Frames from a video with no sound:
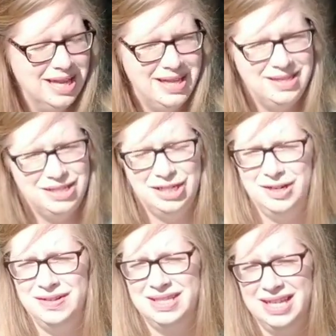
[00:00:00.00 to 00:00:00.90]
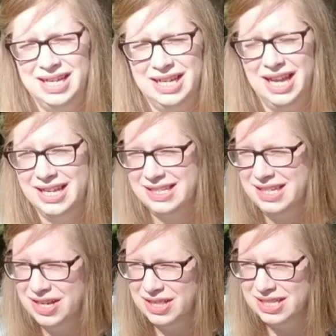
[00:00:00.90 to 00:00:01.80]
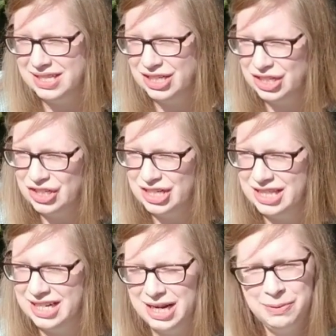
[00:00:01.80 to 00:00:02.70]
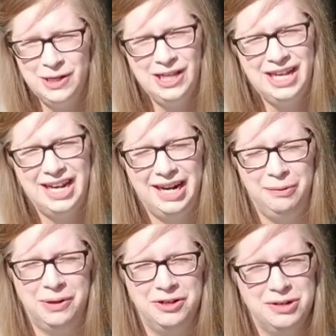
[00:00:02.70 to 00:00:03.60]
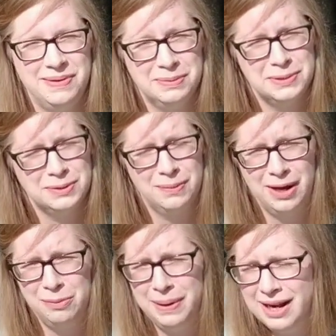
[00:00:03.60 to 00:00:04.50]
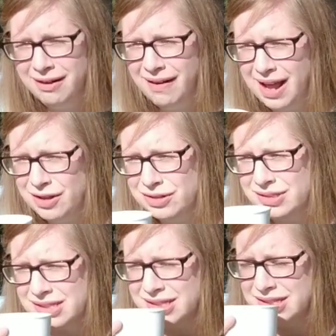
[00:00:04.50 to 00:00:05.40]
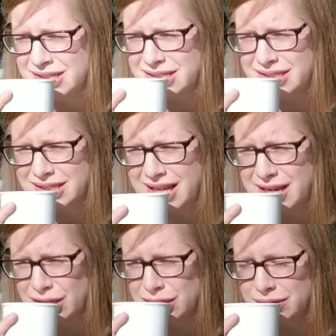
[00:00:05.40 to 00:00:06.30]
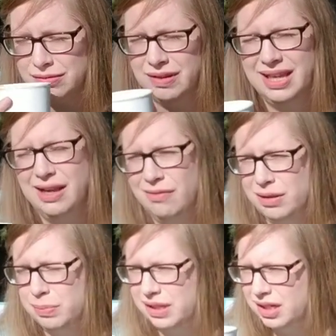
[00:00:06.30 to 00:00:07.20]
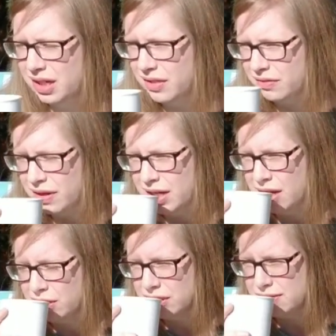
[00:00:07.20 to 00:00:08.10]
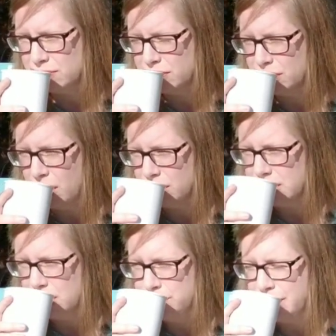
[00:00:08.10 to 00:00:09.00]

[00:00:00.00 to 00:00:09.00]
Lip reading: And this year I was like, I see all these children in the neighborhood and I want her to be able to ride her bike around. And like, they can't really play together right now because we're in lockdown,